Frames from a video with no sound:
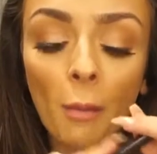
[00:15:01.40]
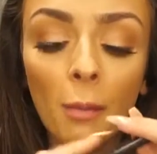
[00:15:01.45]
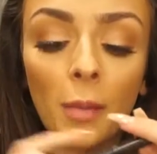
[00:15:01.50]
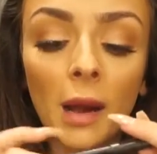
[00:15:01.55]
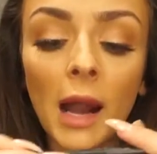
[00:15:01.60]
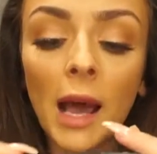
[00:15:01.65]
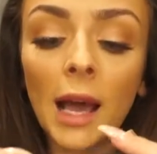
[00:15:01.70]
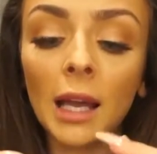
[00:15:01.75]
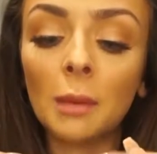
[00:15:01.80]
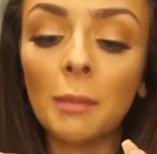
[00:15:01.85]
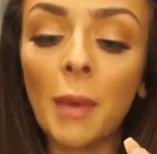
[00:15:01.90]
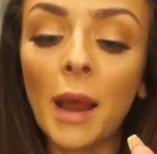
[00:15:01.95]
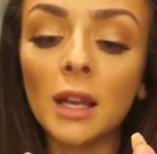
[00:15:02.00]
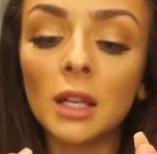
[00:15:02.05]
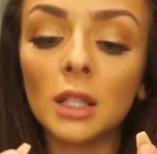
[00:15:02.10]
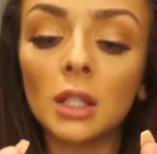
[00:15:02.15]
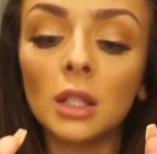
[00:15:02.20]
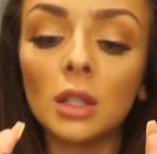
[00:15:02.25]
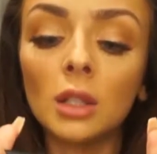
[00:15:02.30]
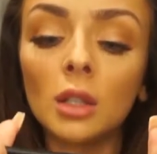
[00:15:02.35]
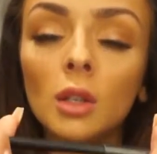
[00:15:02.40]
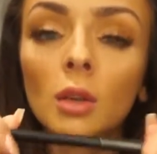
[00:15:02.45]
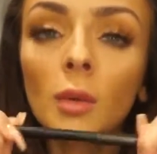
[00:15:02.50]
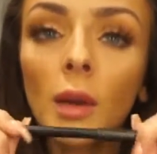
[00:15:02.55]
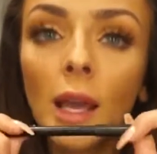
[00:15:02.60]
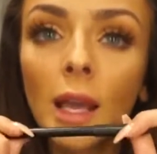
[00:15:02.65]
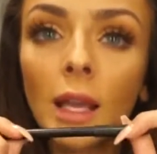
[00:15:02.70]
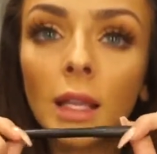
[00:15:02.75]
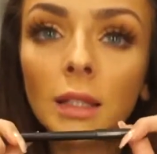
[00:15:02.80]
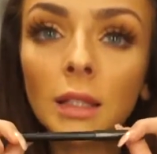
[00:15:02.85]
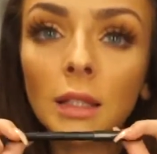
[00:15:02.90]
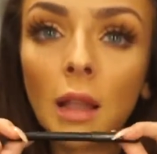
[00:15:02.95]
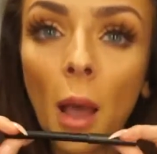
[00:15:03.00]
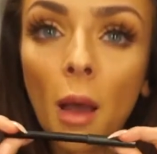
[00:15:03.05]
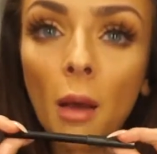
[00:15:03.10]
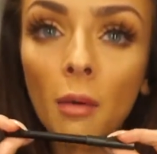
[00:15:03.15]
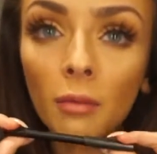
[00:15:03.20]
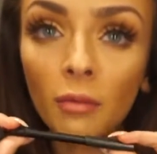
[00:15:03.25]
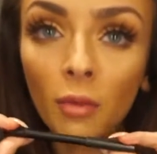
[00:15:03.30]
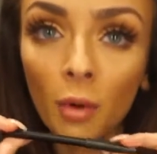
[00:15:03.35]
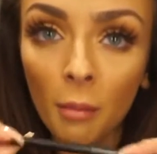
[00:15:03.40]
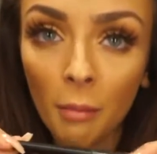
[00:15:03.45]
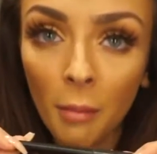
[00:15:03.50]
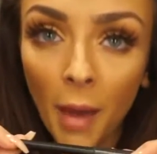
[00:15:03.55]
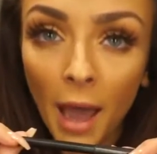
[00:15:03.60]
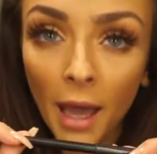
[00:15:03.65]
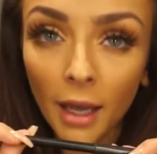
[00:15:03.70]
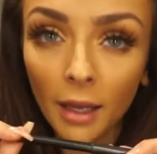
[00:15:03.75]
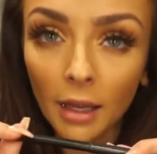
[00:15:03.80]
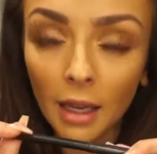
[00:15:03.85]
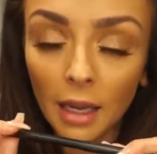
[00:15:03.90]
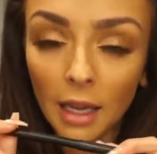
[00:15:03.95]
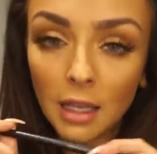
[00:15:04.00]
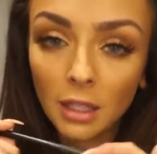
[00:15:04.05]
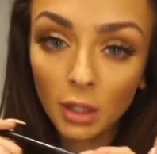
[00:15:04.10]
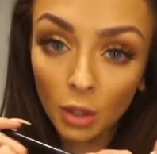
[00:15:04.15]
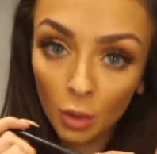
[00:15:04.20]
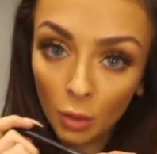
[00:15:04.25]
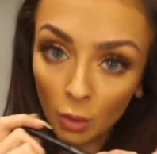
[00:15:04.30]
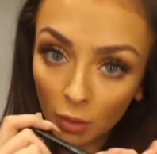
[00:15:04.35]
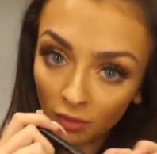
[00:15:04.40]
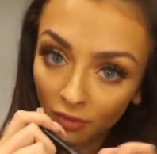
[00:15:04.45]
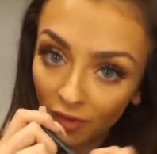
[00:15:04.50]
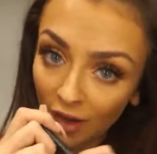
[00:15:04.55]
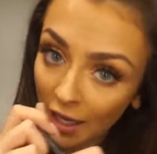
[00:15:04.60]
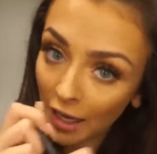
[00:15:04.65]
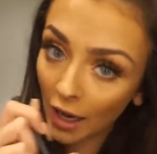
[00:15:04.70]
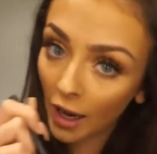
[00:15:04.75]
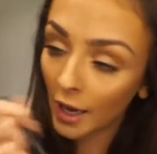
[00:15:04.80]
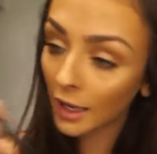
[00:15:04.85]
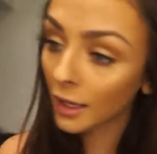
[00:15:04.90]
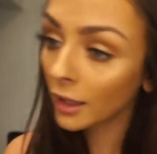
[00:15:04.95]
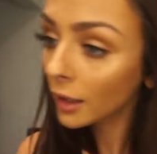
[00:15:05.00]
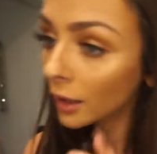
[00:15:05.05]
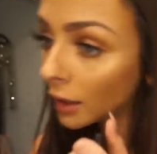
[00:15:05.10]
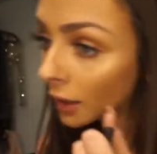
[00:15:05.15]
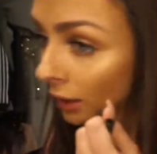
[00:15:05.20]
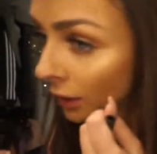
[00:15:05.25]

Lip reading: a black pencil. It's from MAC and it's called Feline. I'm